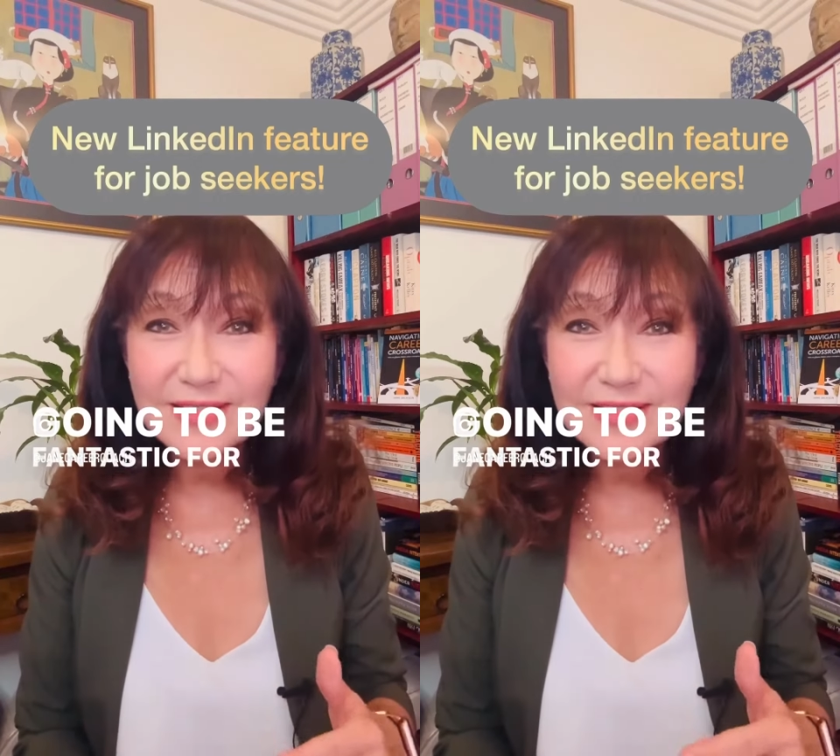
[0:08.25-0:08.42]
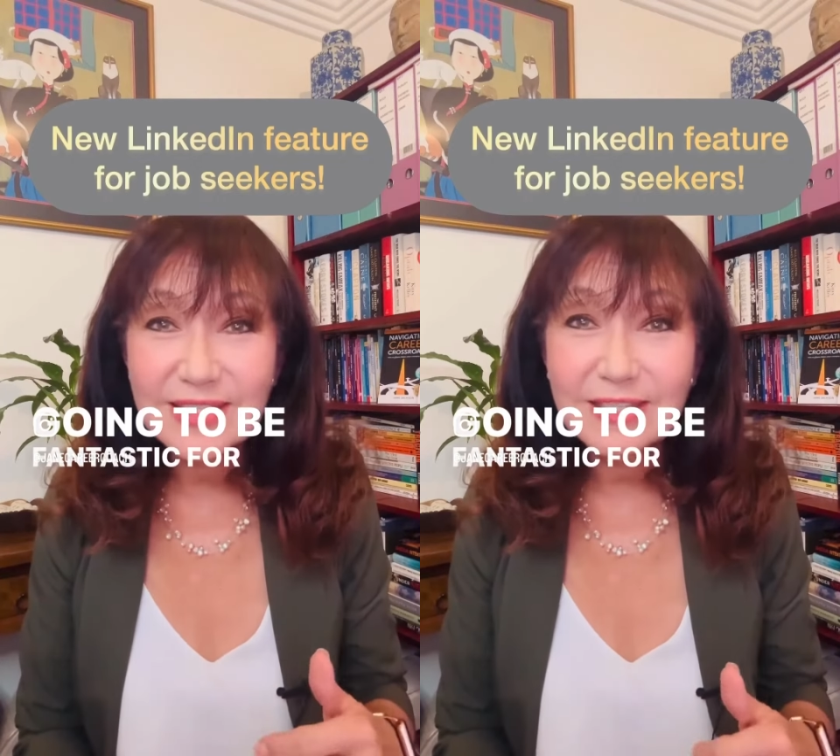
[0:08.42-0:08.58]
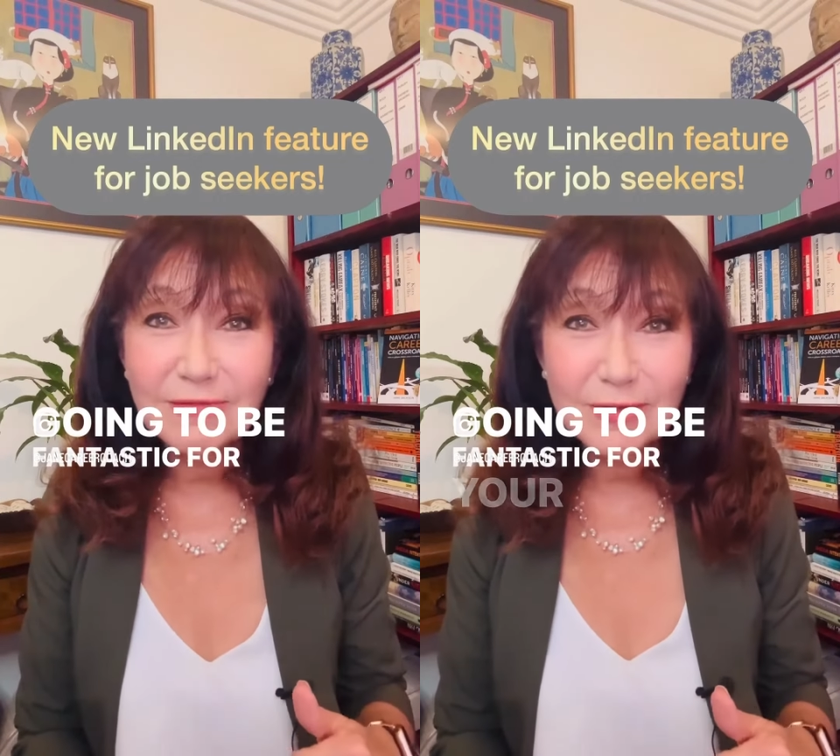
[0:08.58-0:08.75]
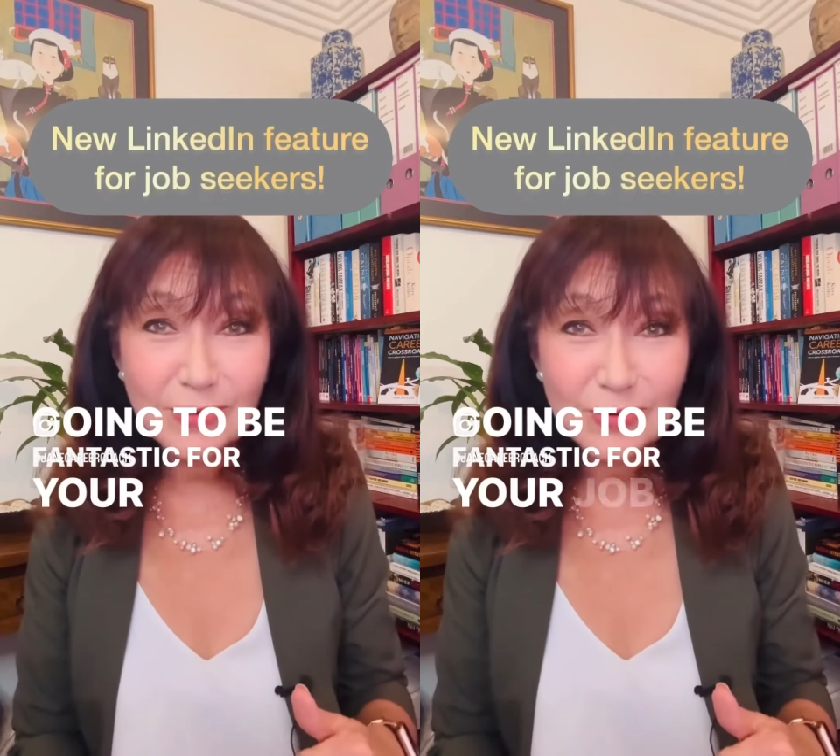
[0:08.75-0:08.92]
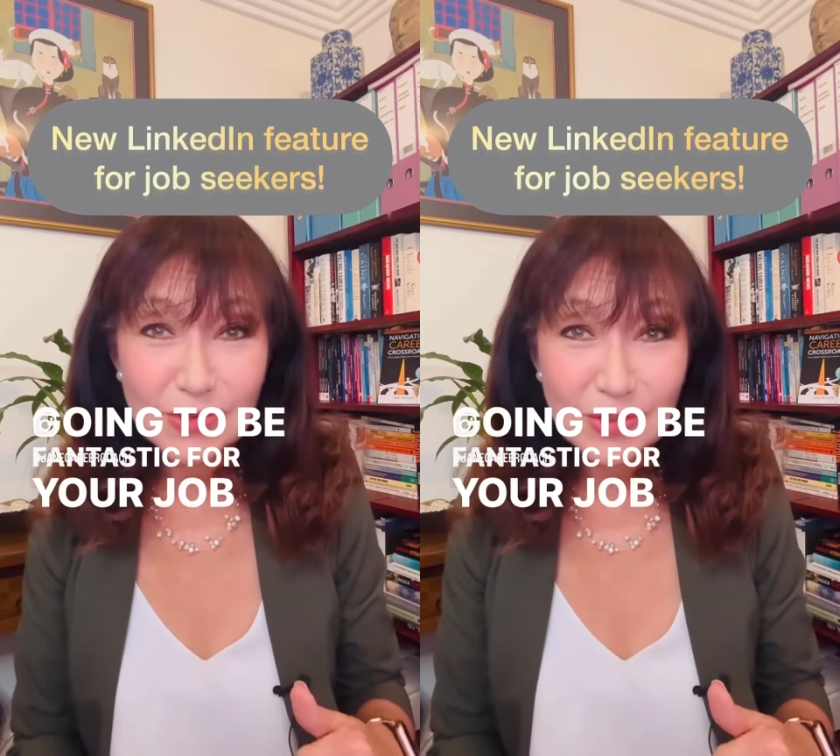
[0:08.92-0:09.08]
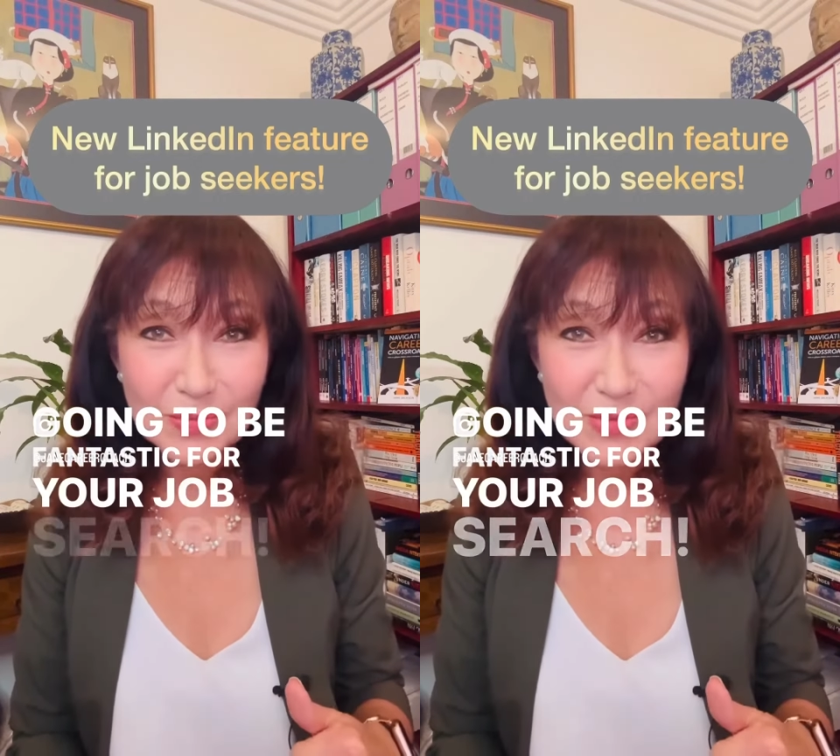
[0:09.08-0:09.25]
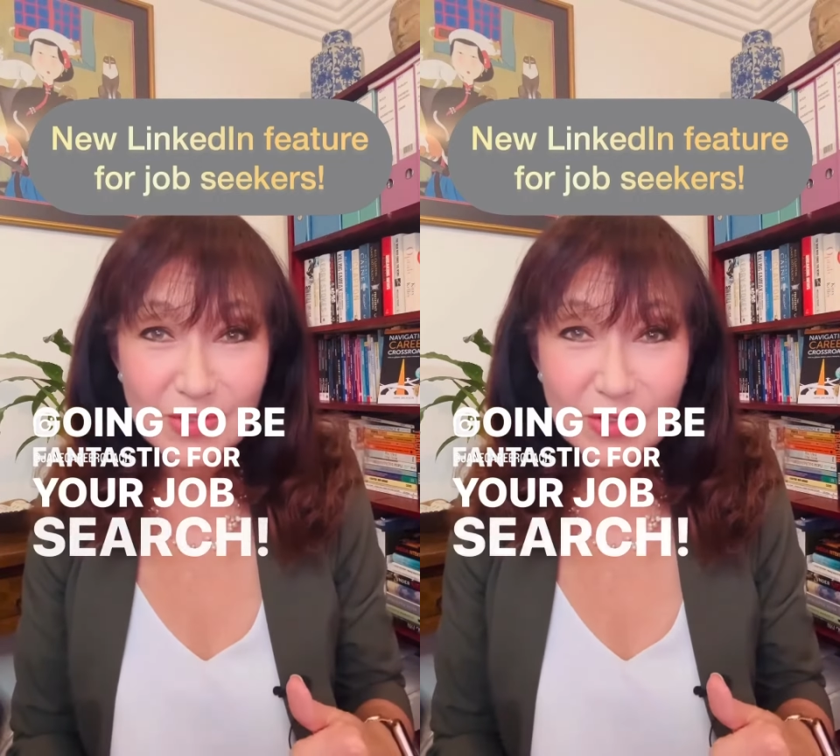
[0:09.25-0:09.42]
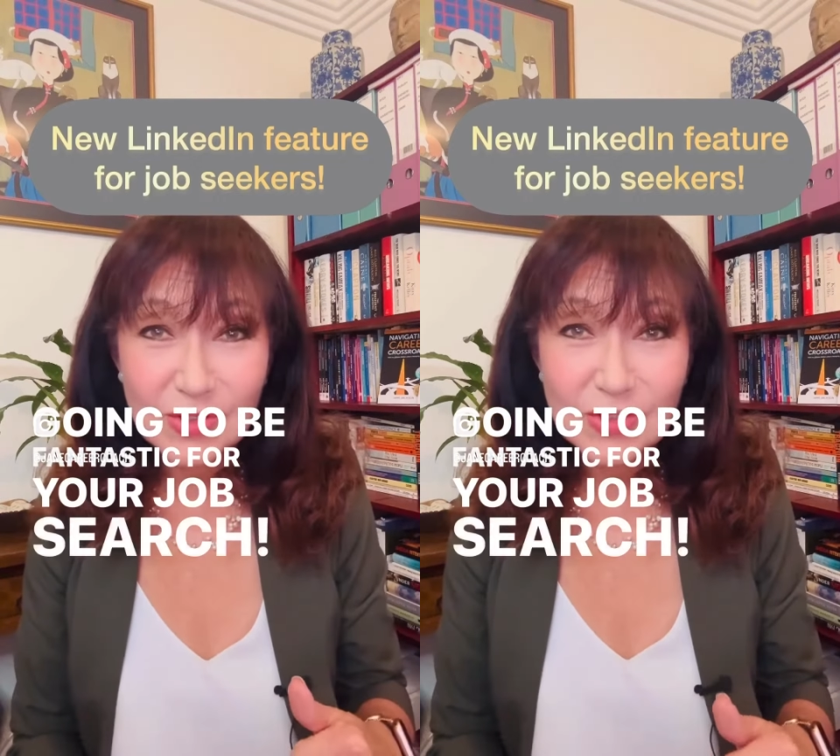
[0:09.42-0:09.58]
for your job search.